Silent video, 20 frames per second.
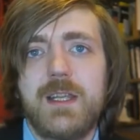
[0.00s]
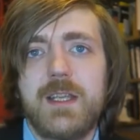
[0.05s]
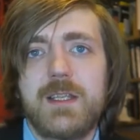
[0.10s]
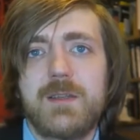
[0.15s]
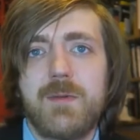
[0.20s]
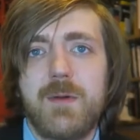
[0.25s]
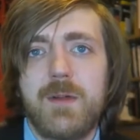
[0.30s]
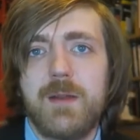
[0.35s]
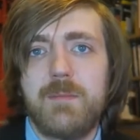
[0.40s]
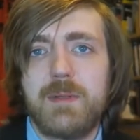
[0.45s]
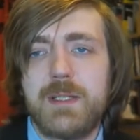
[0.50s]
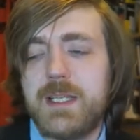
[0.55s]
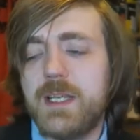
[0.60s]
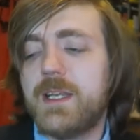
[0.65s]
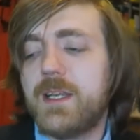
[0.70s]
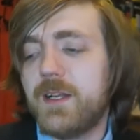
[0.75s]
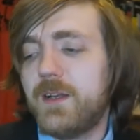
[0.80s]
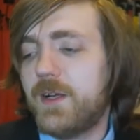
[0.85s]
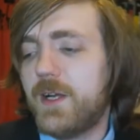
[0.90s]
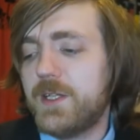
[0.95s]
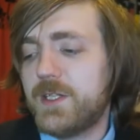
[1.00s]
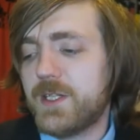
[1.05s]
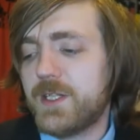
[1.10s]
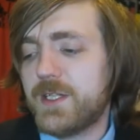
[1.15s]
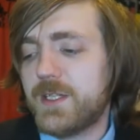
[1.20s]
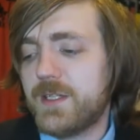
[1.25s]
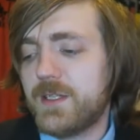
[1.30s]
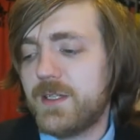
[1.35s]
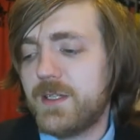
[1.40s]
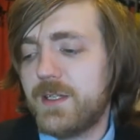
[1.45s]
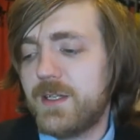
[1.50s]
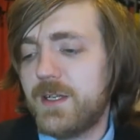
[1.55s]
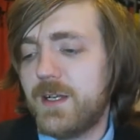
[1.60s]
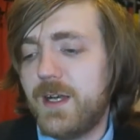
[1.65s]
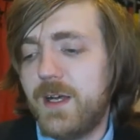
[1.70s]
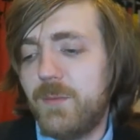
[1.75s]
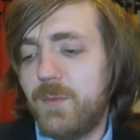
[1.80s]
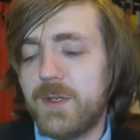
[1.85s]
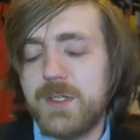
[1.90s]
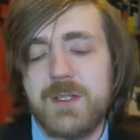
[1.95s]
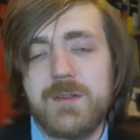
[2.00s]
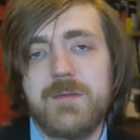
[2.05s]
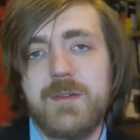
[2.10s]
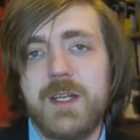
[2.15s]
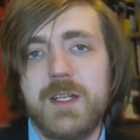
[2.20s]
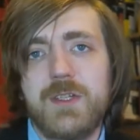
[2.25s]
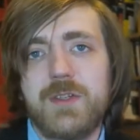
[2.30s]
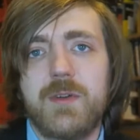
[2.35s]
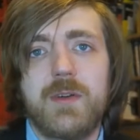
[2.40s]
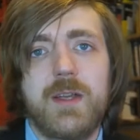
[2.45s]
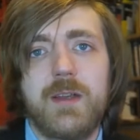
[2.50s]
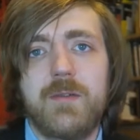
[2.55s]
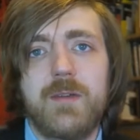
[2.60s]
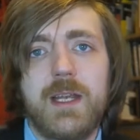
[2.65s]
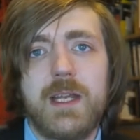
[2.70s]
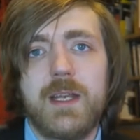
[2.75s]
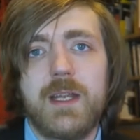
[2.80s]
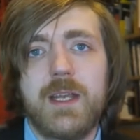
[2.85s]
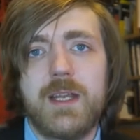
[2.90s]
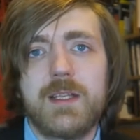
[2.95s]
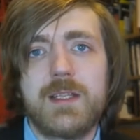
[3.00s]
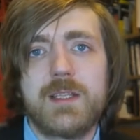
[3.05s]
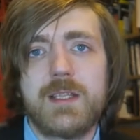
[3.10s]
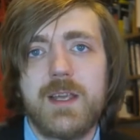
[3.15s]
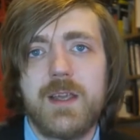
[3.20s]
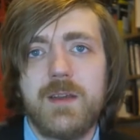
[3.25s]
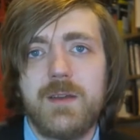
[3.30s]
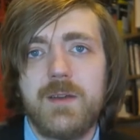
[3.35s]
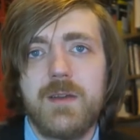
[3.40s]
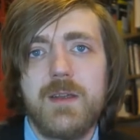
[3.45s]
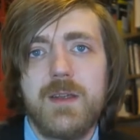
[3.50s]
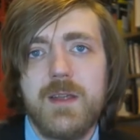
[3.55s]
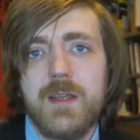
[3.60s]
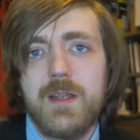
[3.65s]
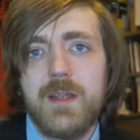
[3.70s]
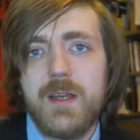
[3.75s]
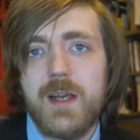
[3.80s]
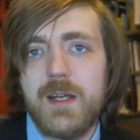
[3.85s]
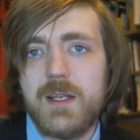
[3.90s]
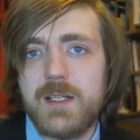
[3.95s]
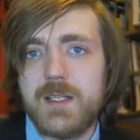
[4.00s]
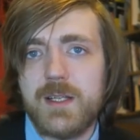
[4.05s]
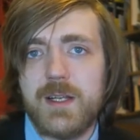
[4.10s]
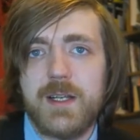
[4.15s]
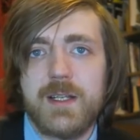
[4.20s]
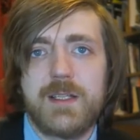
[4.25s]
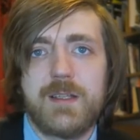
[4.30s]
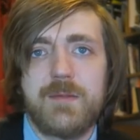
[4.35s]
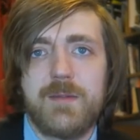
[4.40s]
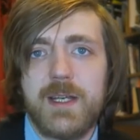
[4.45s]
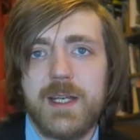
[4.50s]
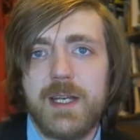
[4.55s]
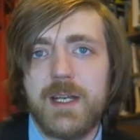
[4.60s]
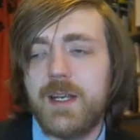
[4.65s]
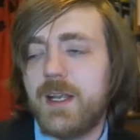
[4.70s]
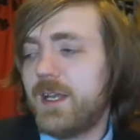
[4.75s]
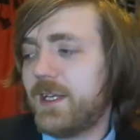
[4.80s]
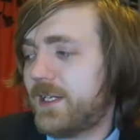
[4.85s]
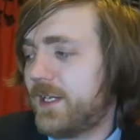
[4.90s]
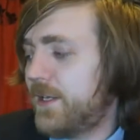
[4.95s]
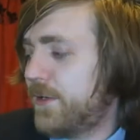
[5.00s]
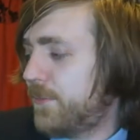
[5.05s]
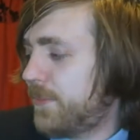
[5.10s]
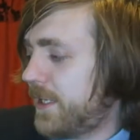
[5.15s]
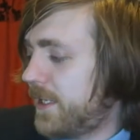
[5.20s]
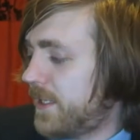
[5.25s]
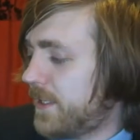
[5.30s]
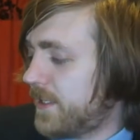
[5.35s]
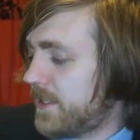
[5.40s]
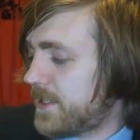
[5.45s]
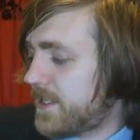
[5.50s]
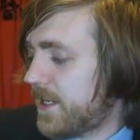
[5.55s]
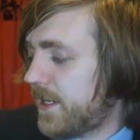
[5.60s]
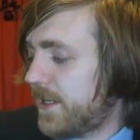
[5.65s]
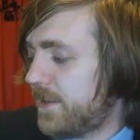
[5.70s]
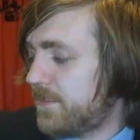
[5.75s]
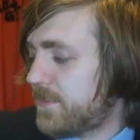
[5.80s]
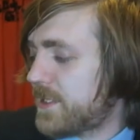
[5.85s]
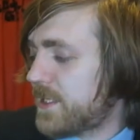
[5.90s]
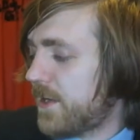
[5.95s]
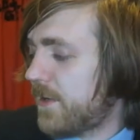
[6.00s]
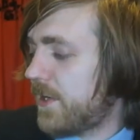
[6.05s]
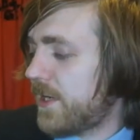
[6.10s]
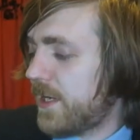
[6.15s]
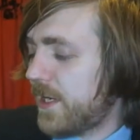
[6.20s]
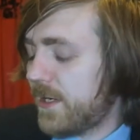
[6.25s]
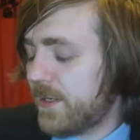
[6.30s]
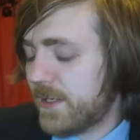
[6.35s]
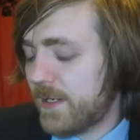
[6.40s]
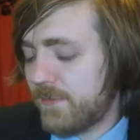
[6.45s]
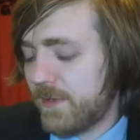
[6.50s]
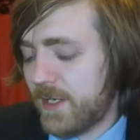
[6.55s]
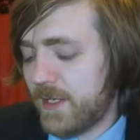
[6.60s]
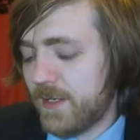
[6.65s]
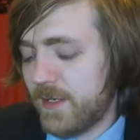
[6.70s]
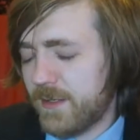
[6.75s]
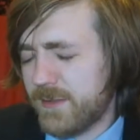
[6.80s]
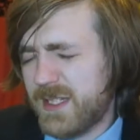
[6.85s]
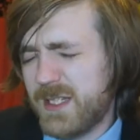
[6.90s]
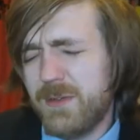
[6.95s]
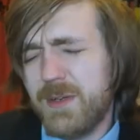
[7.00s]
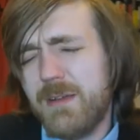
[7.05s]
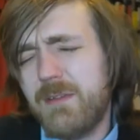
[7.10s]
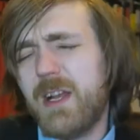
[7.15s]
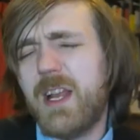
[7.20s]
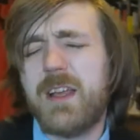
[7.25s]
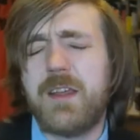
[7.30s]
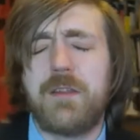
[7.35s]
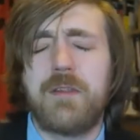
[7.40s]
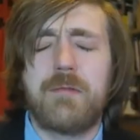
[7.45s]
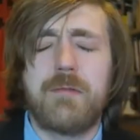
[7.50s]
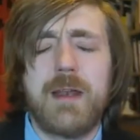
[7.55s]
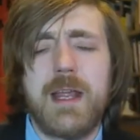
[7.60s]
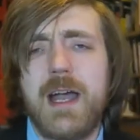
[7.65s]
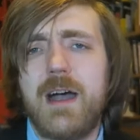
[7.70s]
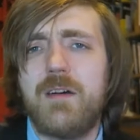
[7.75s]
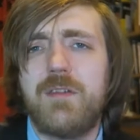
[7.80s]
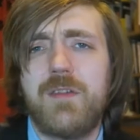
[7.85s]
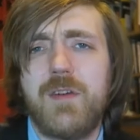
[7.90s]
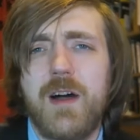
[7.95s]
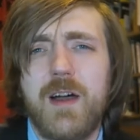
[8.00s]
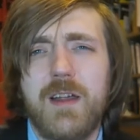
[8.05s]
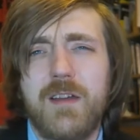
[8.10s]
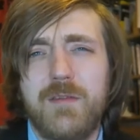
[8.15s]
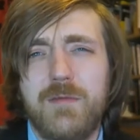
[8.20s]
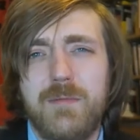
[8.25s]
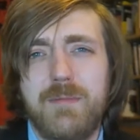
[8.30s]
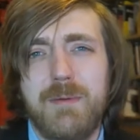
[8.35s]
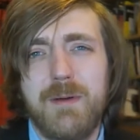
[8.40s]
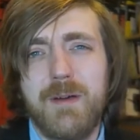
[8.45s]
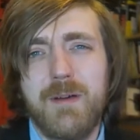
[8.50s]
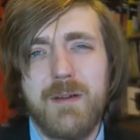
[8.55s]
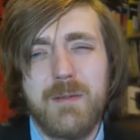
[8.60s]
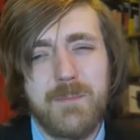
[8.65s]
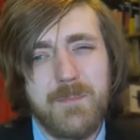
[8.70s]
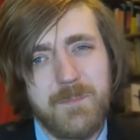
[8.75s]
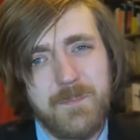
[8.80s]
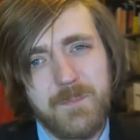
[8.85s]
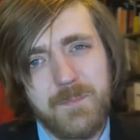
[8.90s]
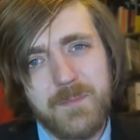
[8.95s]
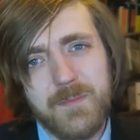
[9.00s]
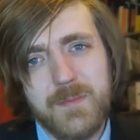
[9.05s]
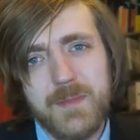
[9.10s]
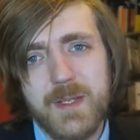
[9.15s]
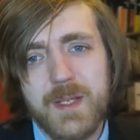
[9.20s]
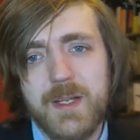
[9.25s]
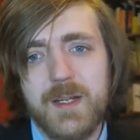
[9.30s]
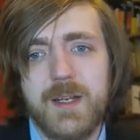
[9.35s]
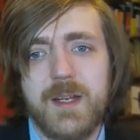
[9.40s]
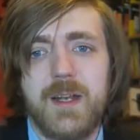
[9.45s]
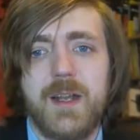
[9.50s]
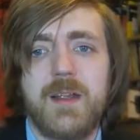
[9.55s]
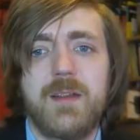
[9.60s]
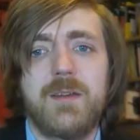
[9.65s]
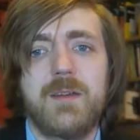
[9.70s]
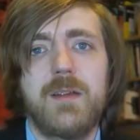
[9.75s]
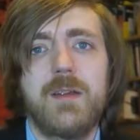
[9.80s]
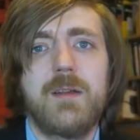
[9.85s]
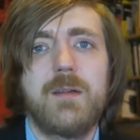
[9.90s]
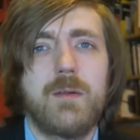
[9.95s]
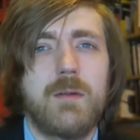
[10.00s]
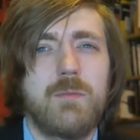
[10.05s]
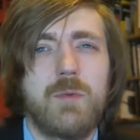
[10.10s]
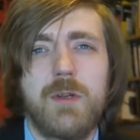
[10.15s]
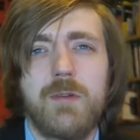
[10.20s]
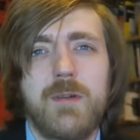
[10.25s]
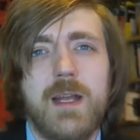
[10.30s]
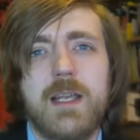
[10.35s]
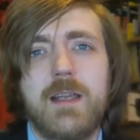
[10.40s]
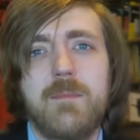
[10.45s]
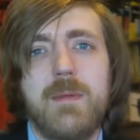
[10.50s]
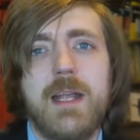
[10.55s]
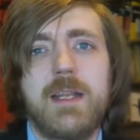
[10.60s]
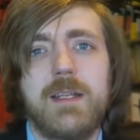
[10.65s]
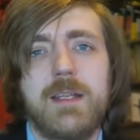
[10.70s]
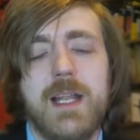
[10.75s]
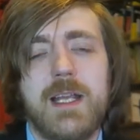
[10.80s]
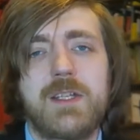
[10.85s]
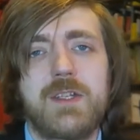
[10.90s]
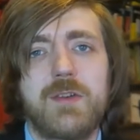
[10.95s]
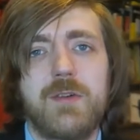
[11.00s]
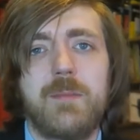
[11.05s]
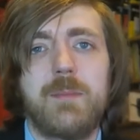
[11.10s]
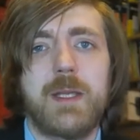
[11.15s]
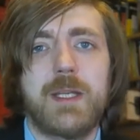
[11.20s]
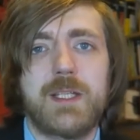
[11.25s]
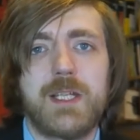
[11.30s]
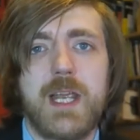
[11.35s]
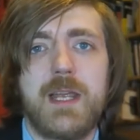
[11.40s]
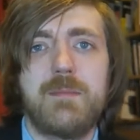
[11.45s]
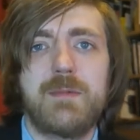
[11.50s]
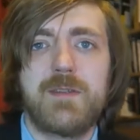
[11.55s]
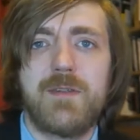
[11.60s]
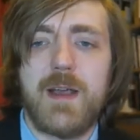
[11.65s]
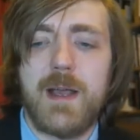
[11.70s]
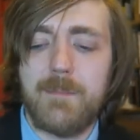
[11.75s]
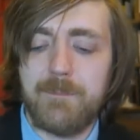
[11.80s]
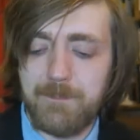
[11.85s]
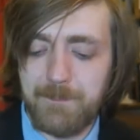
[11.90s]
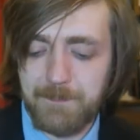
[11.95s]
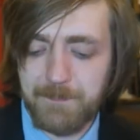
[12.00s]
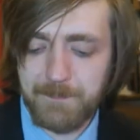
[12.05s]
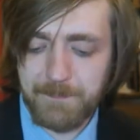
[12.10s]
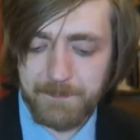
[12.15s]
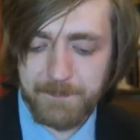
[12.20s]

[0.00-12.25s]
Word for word: this one in particular, I just I wasn't enjoying reading it, so I decided to read it like a little bit at a time. So I, will give it. I'll still give it like a three out of five, but I don't know. Wouldn't recommend unless you're a big James fan.